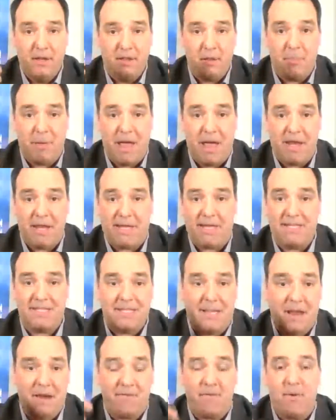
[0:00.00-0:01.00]
The panic
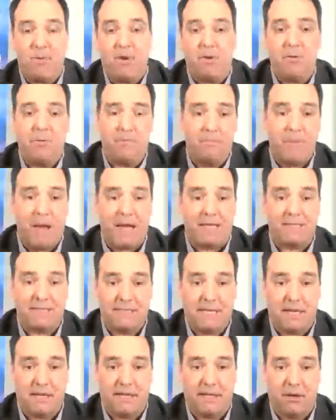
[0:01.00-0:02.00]
is everyone mass
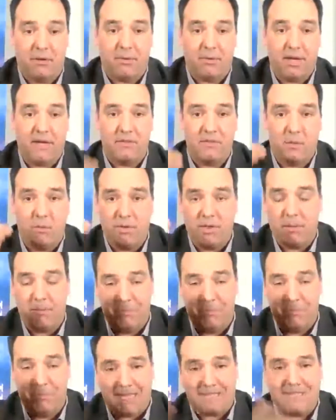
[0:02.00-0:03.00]
selling, okay? So they're
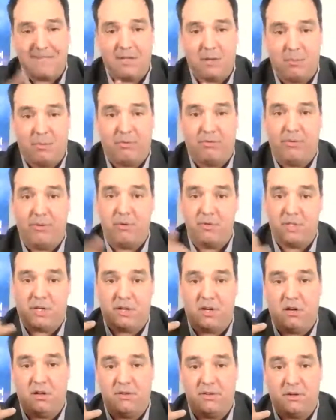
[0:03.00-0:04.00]
blasting their portfolios, they're
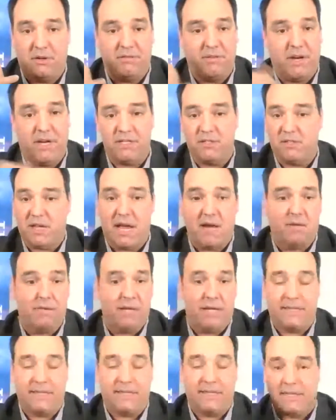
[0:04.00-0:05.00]
calling their advisors, I don't
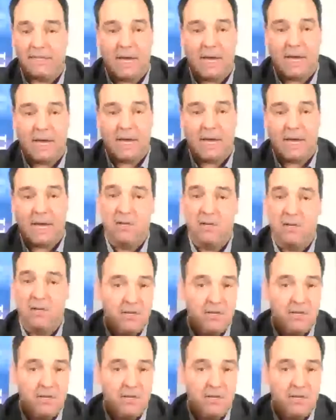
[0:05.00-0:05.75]
like this, I'm out.